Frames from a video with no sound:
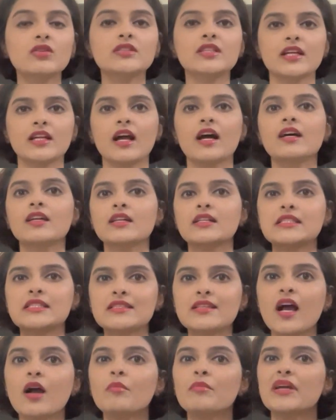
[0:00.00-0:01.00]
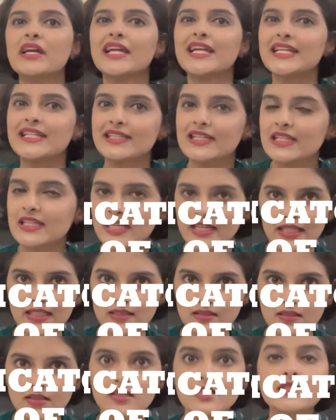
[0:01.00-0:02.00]
There are some
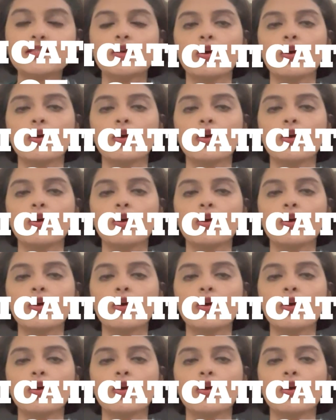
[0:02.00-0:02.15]
indicators